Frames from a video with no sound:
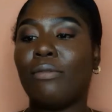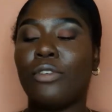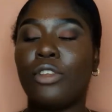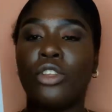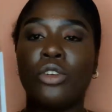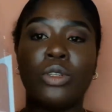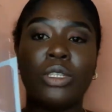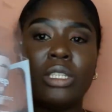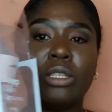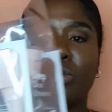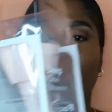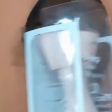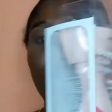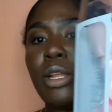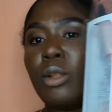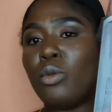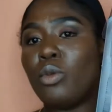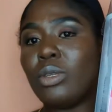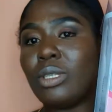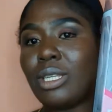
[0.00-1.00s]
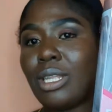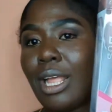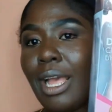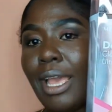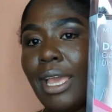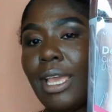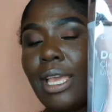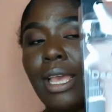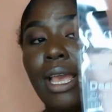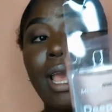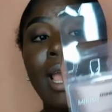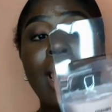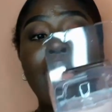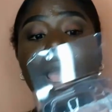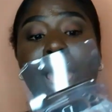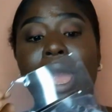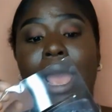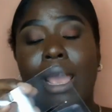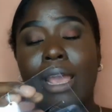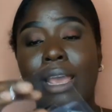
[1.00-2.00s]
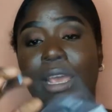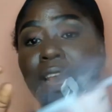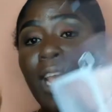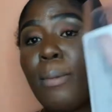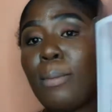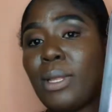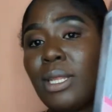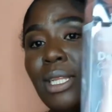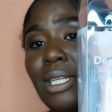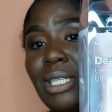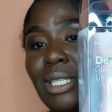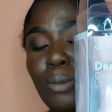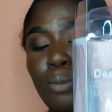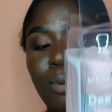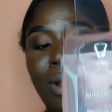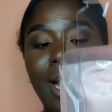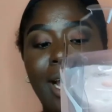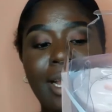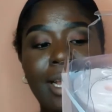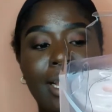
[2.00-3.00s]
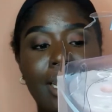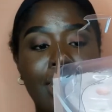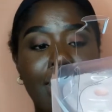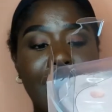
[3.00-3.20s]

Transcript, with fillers: video, this is what it looks like. It came in this pack